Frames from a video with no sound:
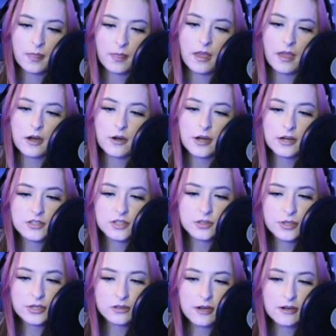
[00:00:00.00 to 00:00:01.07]
Oh, I also
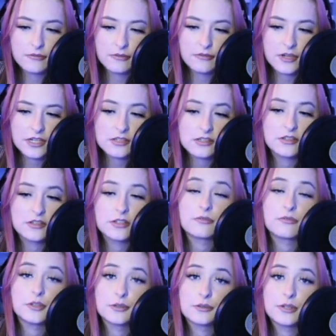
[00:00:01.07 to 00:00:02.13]
put a lot of effects on this
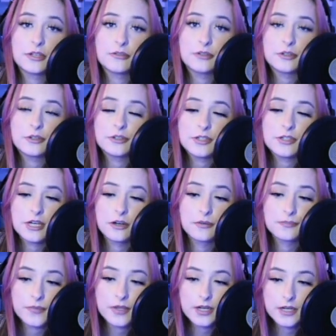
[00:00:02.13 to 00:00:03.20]
flute, if you couldn't tell.
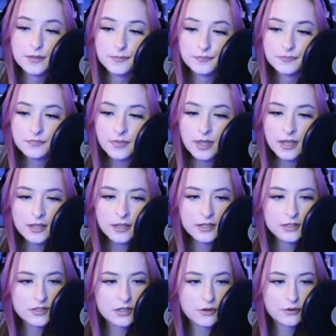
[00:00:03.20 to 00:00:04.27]

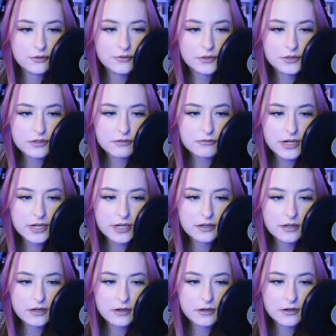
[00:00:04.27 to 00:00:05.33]
There's a little filter right
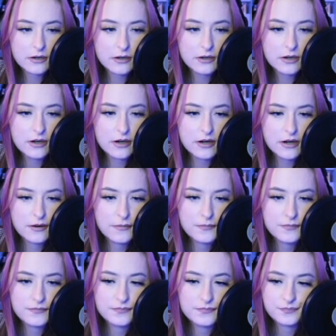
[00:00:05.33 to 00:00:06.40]
here to
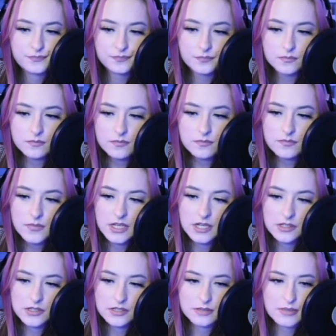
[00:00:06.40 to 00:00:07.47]

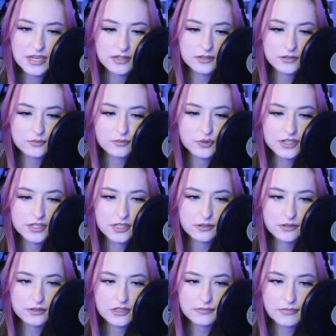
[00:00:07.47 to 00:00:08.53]
make it a little more
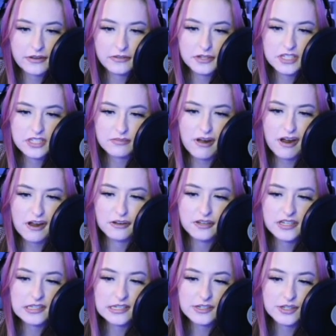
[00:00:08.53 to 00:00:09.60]
subtle, some endless smile,
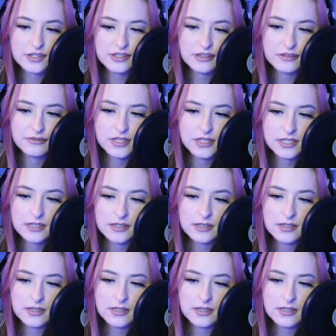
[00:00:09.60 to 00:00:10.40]
because that just gives like